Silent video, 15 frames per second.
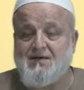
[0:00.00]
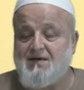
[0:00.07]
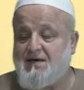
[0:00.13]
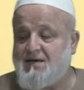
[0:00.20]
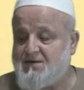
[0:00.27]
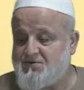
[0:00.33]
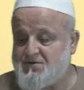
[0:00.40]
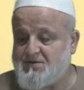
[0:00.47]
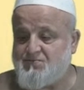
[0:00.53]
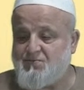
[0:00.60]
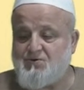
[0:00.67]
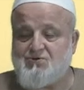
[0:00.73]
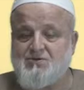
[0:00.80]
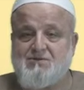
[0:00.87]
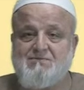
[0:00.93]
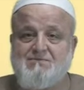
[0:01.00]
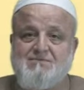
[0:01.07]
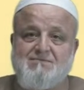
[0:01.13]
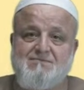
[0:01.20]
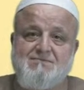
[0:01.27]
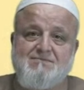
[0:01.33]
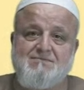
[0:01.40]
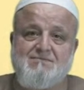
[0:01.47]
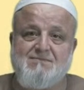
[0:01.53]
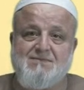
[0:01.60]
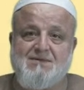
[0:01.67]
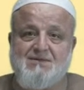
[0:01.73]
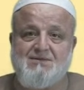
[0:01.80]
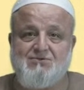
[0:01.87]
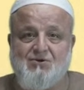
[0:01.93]
just wash it.
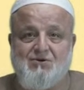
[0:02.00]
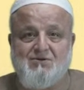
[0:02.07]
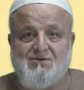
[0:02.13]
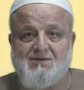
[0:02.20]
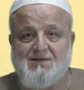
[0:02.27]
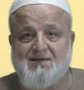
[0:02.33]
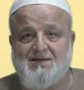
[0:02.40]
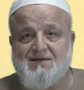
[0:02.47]
It is not